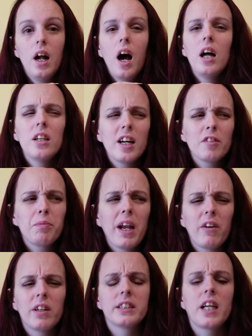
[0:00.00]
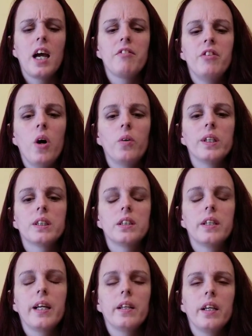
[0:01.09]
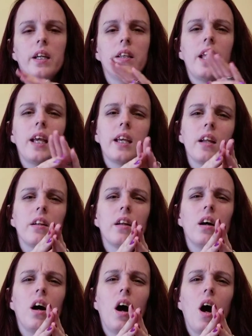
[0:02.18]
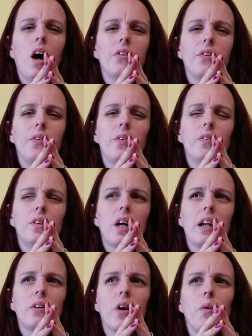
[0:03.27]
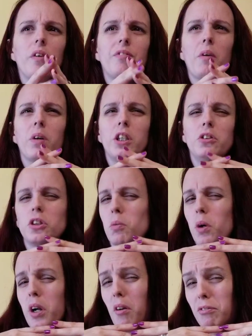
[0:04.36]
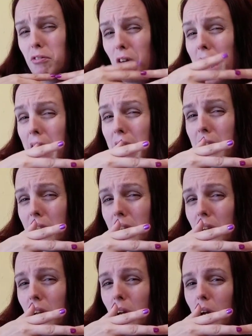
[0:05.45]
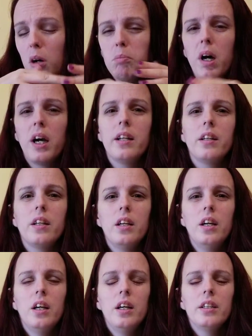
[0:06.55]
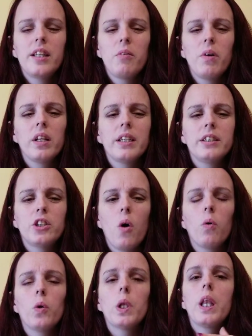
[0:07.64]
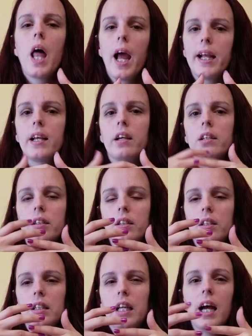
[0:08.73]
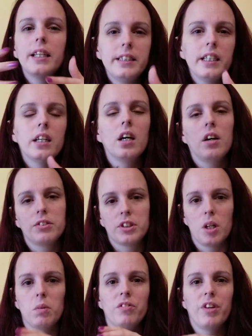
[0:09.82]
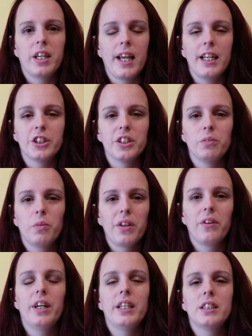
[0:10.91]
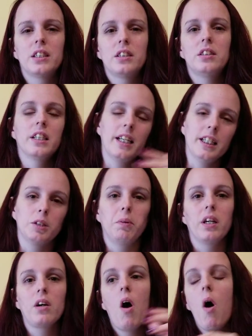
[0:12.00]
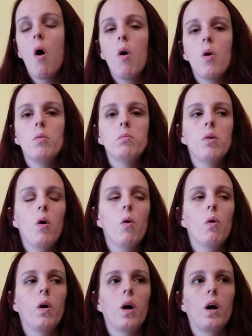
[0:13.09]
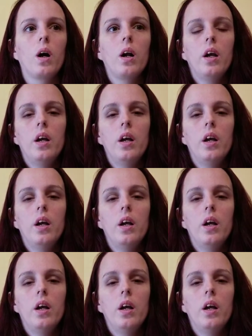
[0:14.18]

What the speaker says: A lot of parents I've noticed lately, they get, I don't know if I want to use the word afraid, but they really don't like the idea of summer vacation, whether it's the kids being home or,